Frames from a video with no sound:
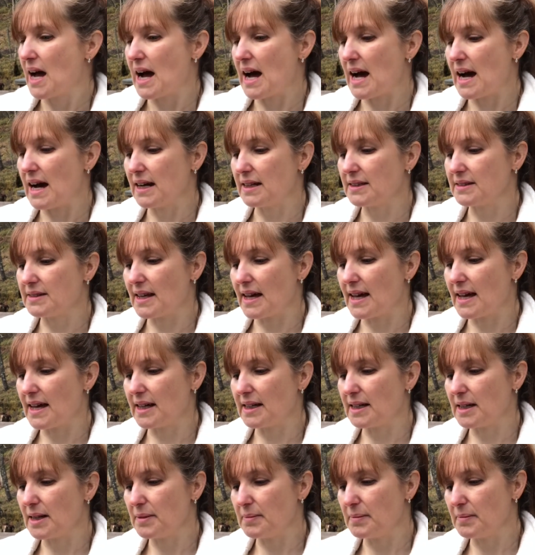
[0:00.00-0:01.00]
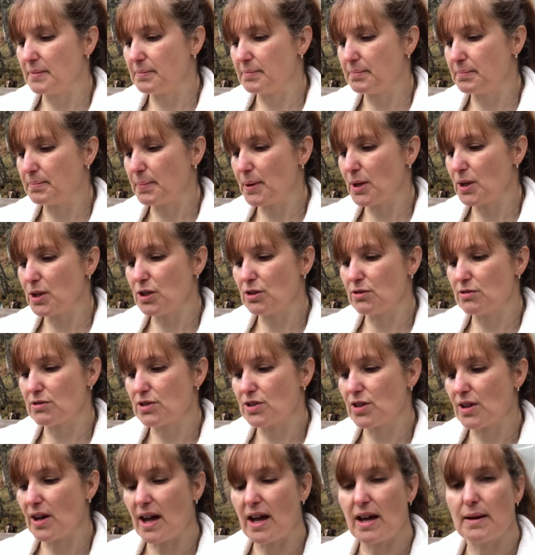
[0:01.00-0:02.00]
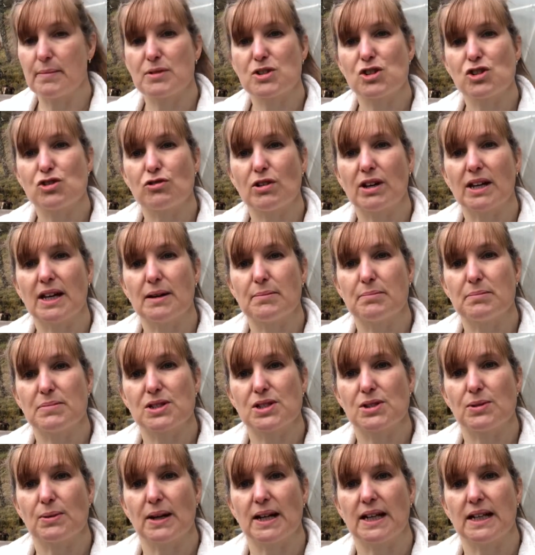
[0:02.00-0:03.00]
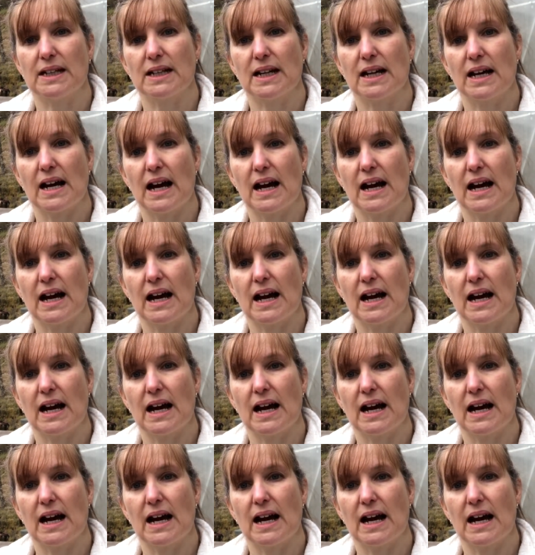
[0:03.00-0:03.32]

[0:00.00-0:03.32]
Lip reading: and then put your string in between,